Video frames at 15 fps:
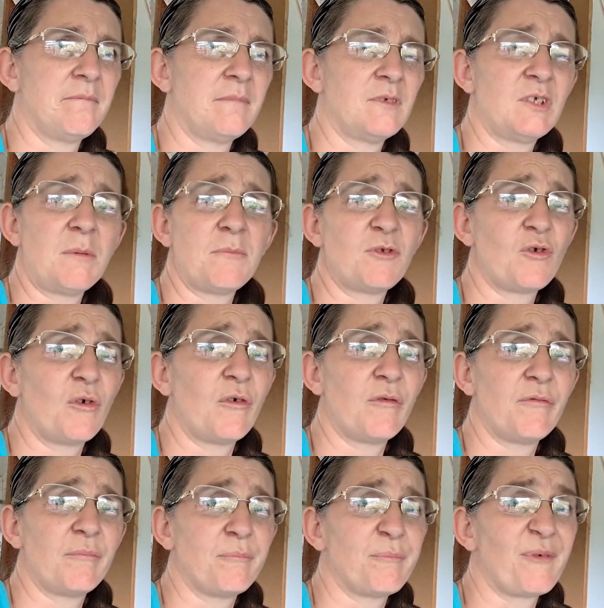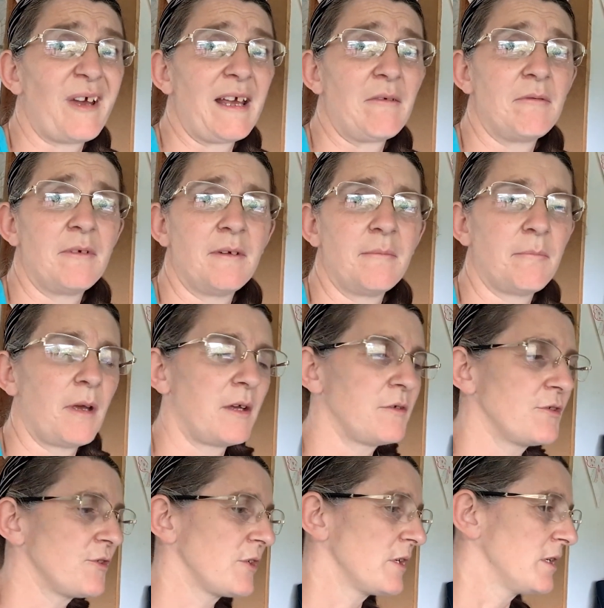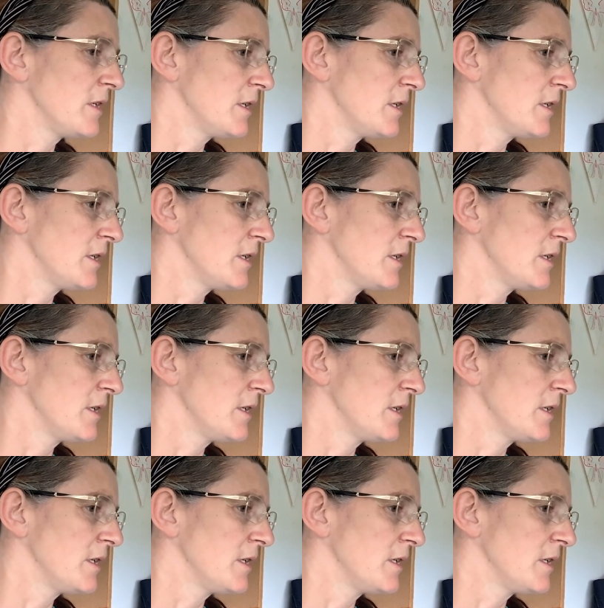Some sort of brown post,